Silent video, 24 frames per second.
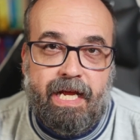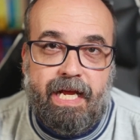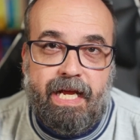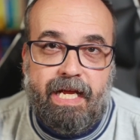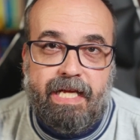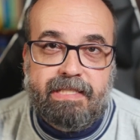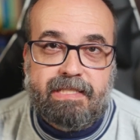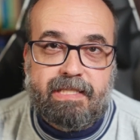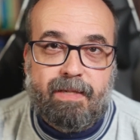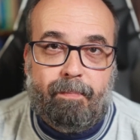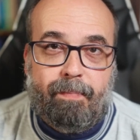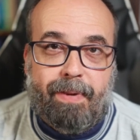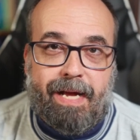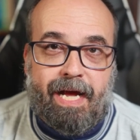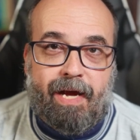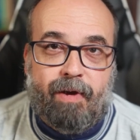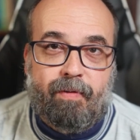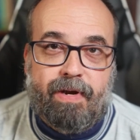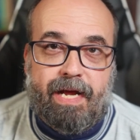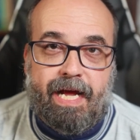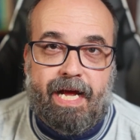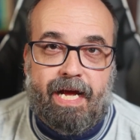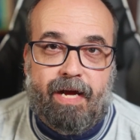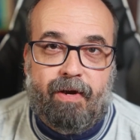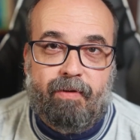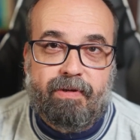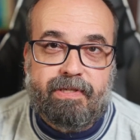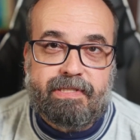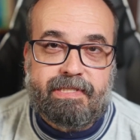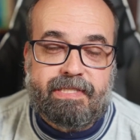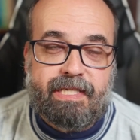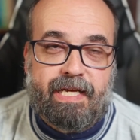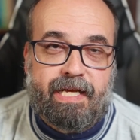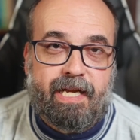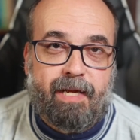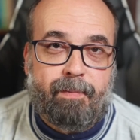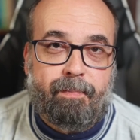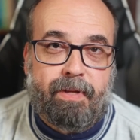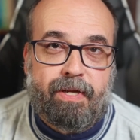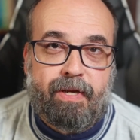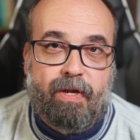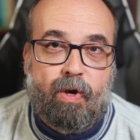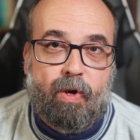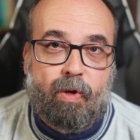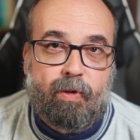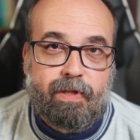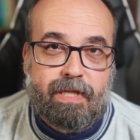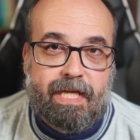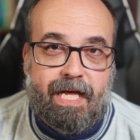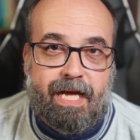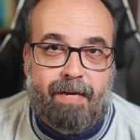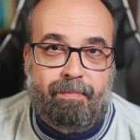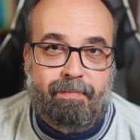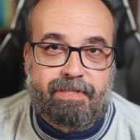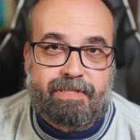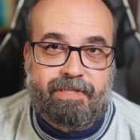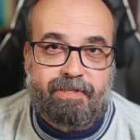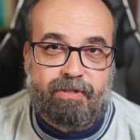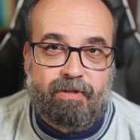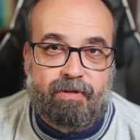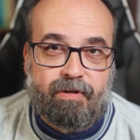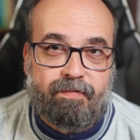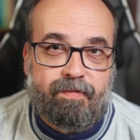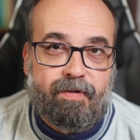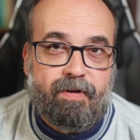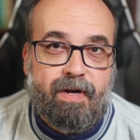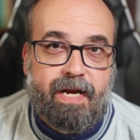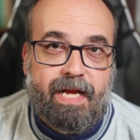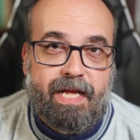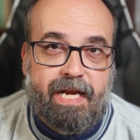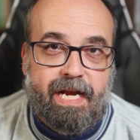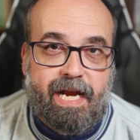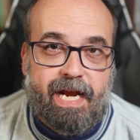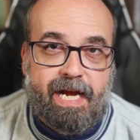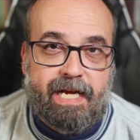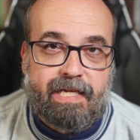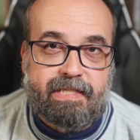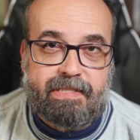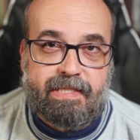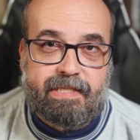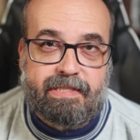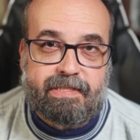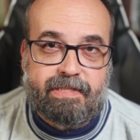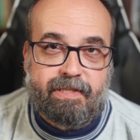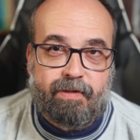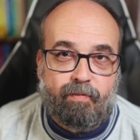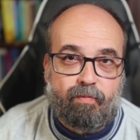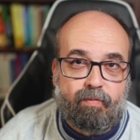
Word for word: is about how to set up an Ollama server and access it